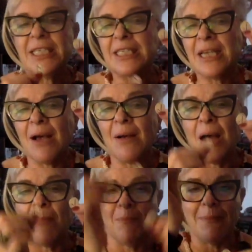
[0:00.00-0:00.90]
is
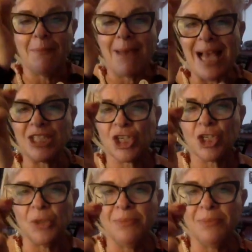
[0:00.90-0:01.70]
a magical,